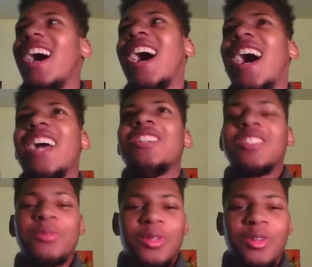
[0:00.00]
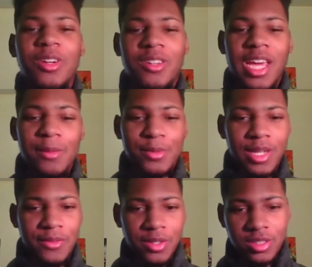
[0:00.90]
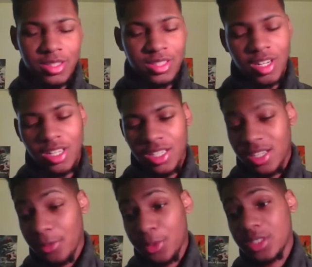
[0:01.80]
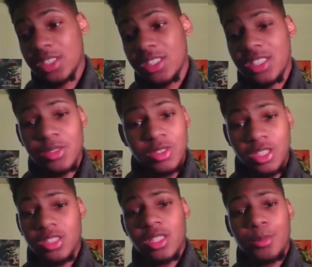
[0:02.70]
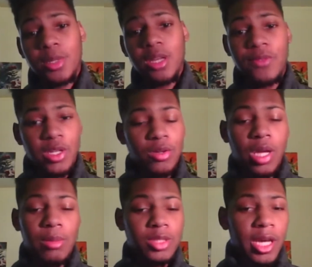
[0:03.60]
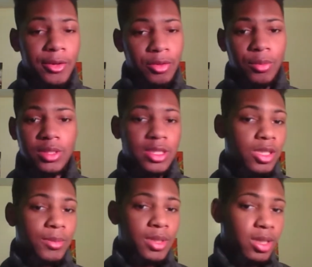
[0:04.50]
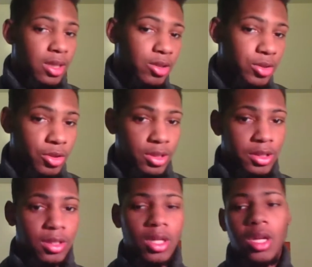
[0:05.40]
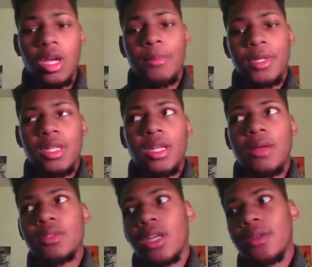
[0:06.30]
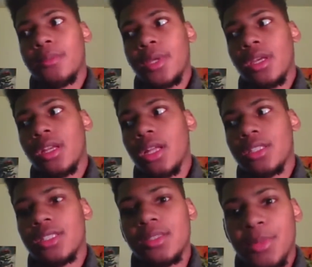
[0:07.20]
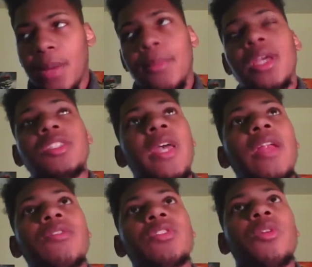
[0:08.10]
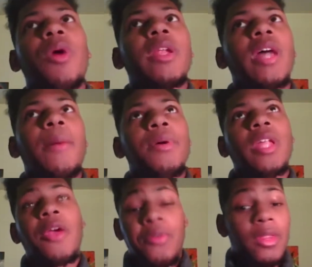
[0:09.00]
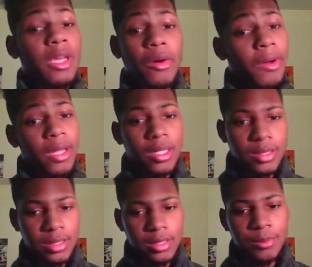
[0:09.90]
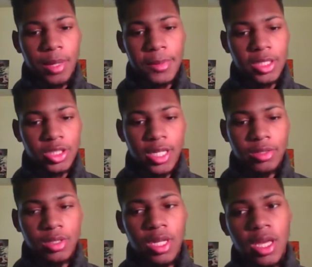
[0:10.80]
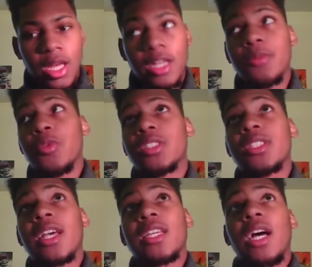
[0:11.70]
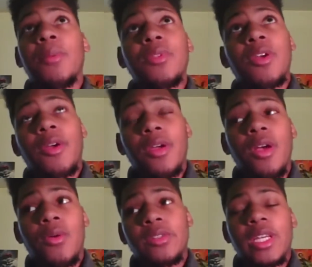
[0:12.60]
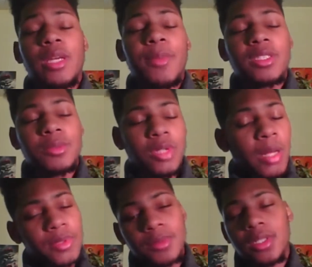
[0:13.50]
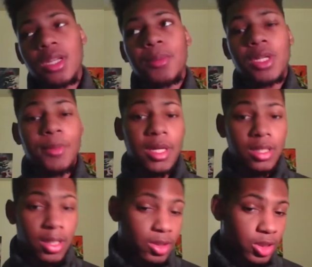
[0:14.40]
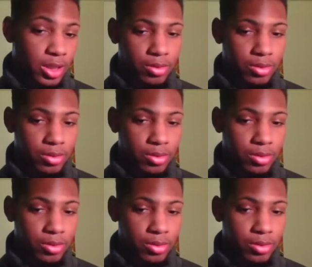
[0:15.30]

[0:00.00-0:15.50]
I used to record games when I first started, and eventually this is just going to be a video game channel. What is going to be nothing else on here? But then I was like, man, this is my main channel, so why not put everything on it? This is my main channel. And once I get up there, once I get my subscribers up there, then I'm going to make another channel.